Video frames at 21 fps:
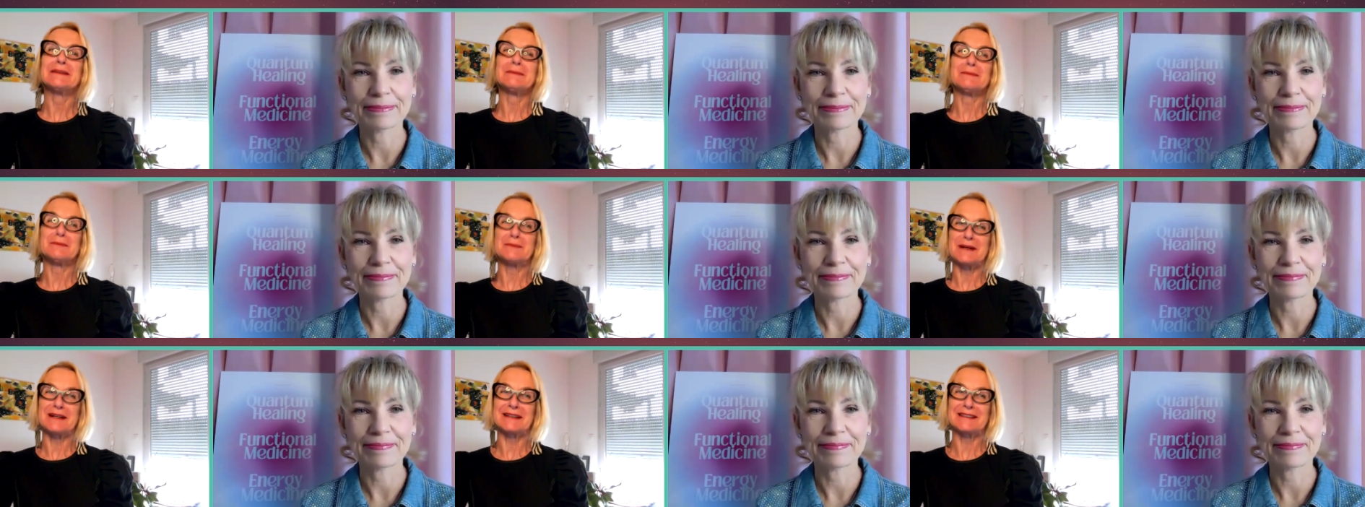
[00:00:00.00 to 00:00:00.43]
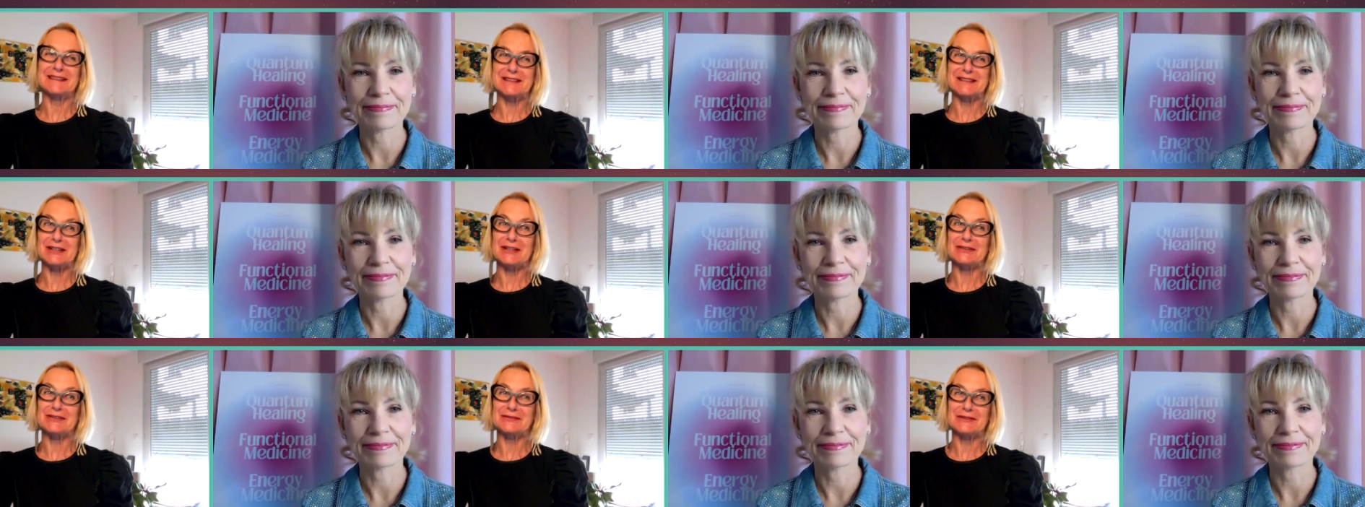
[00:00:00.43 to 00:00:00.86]
Speaker 1: mugs
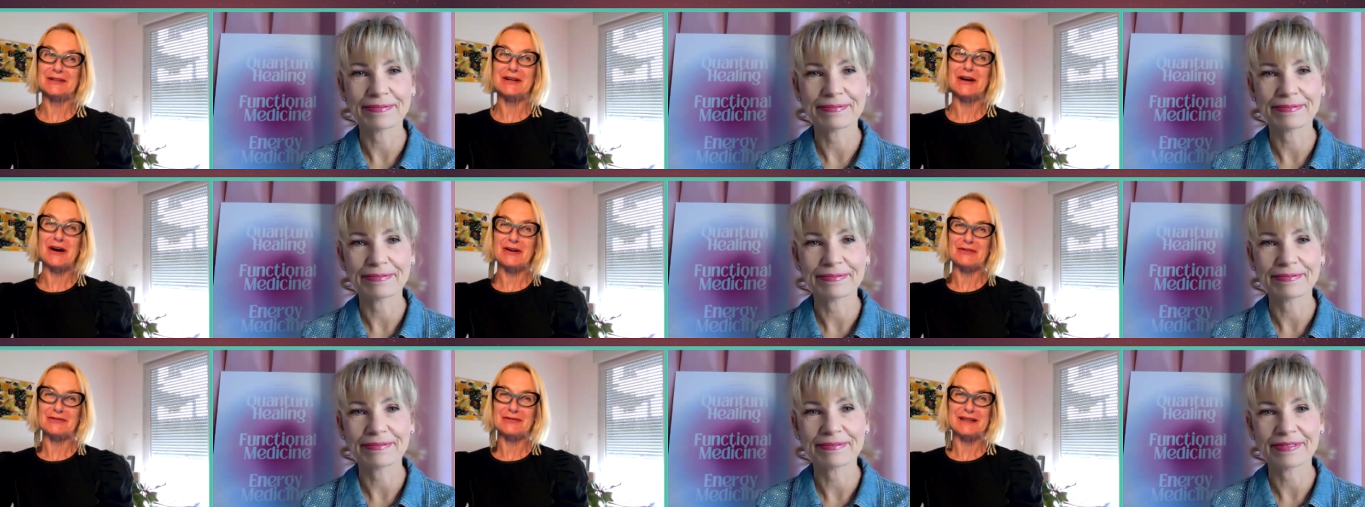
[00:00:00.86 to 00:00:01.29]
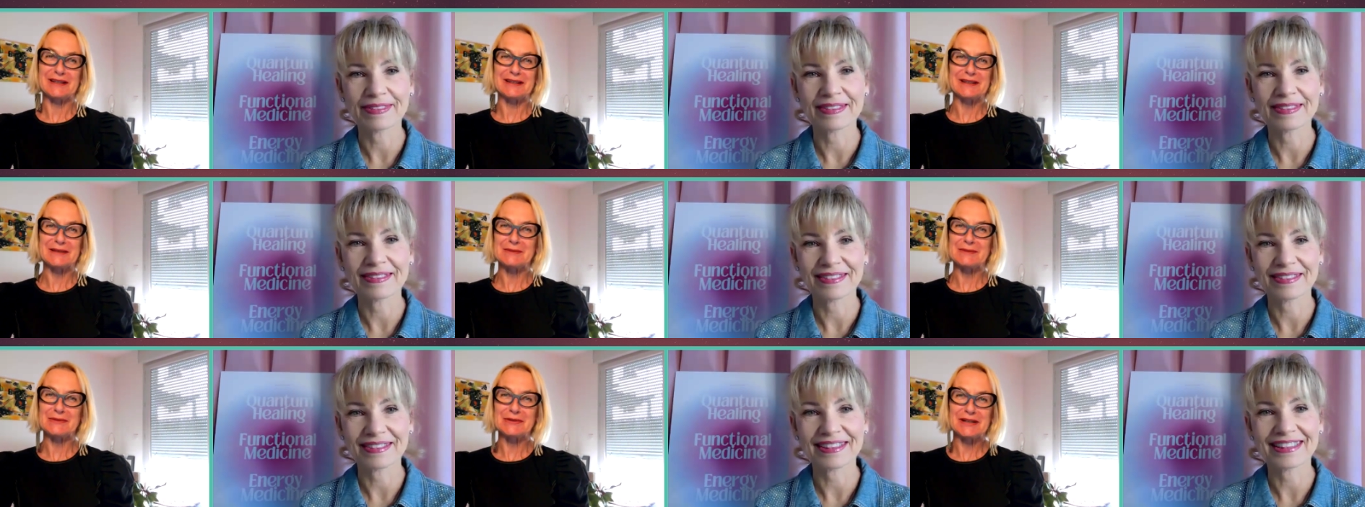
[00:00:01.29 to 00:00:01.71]
of coffee in
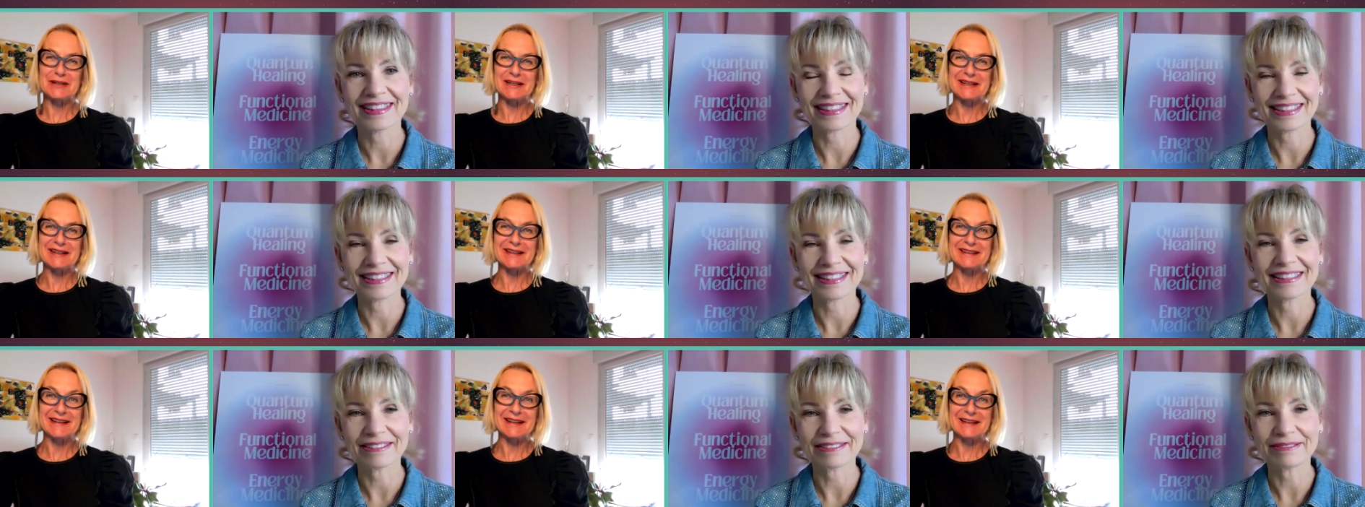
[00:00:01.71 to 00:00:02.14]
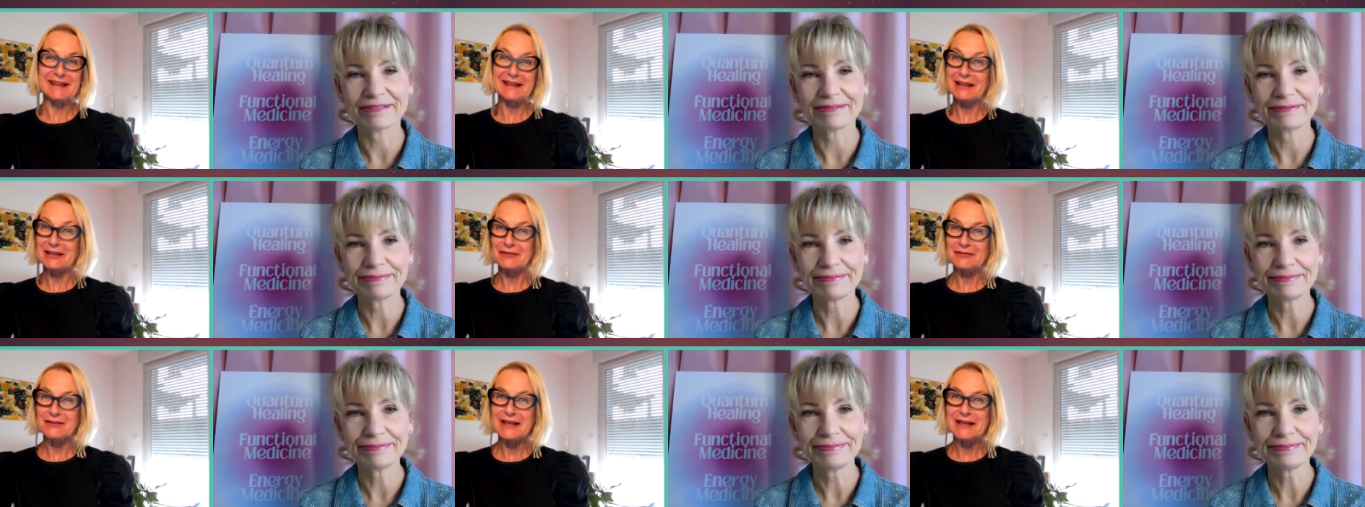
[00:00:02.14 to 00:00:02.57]
the morning, and I
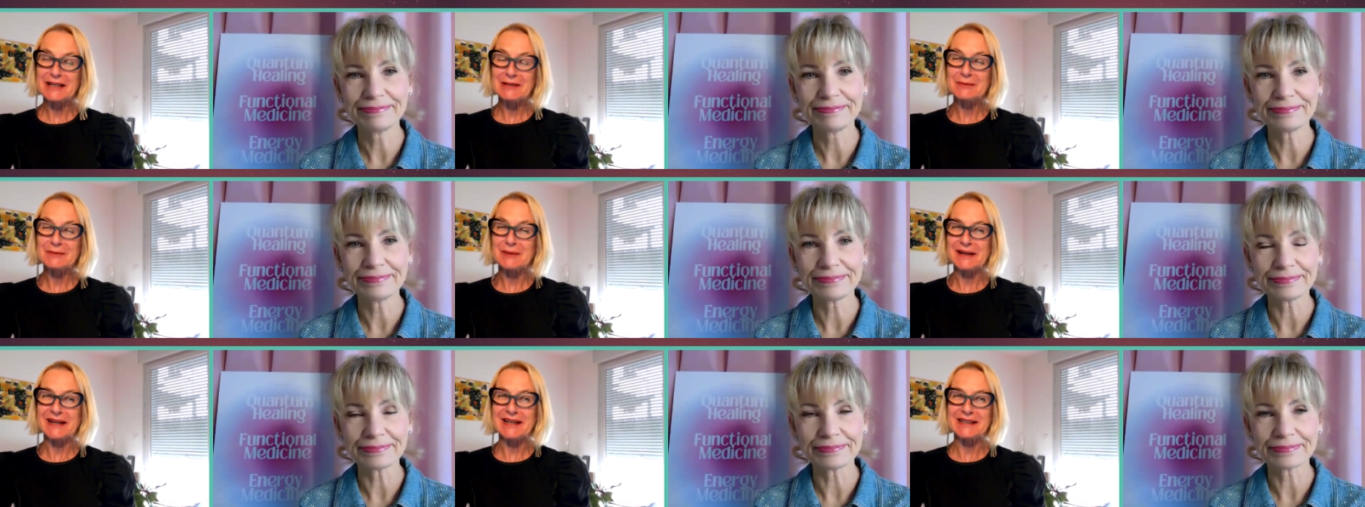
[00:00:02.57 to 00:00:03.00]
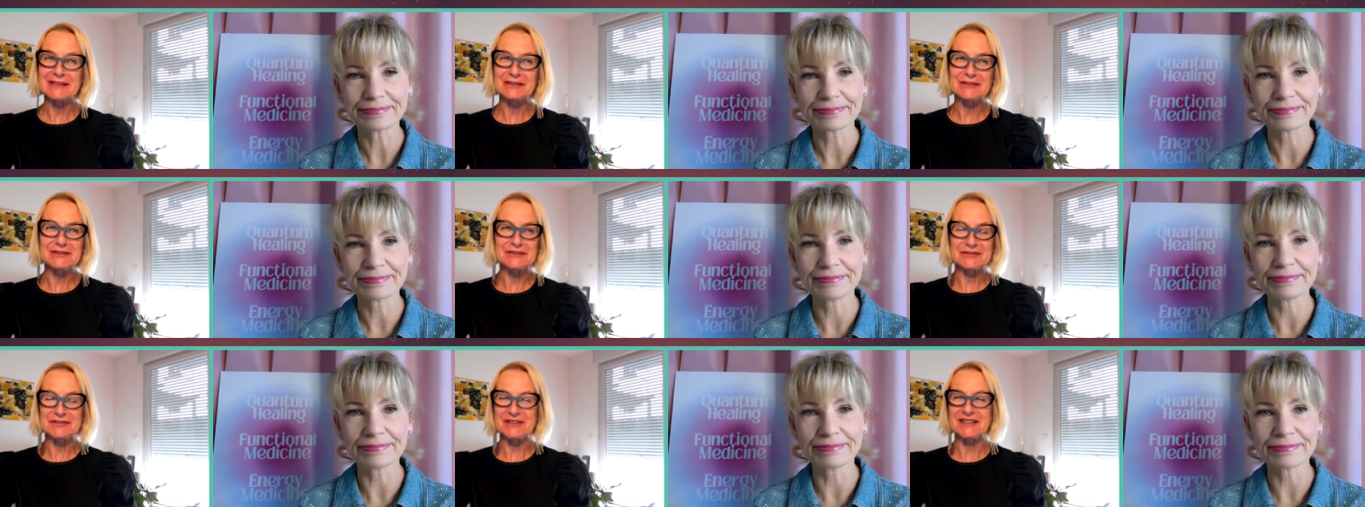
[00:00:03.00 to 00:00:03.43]
love it, but I
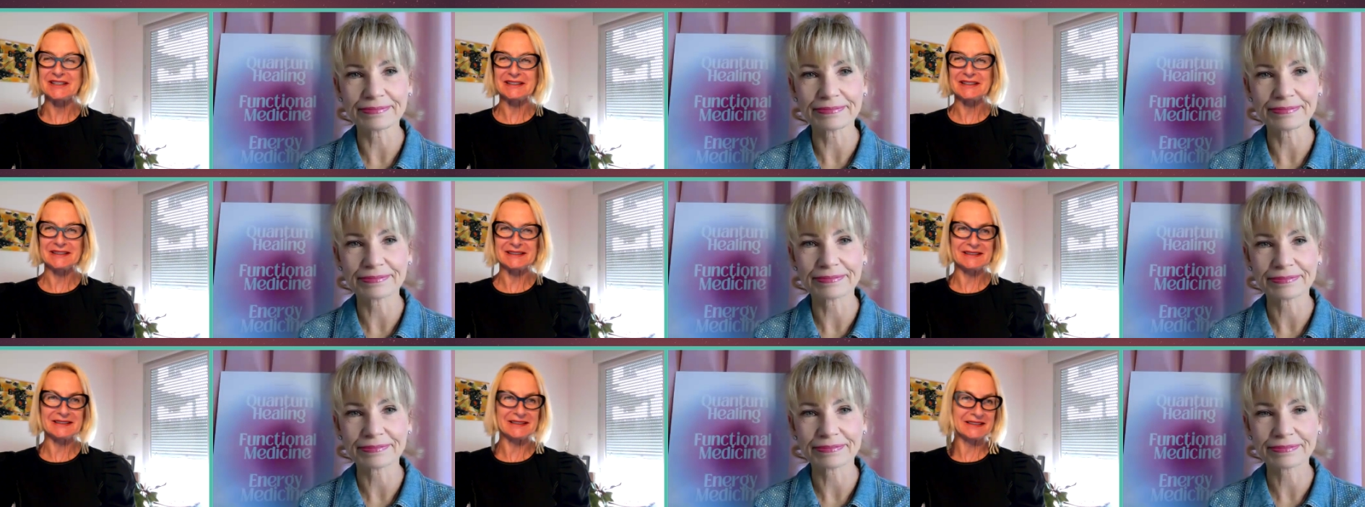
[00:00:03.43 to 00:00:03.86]
don't drink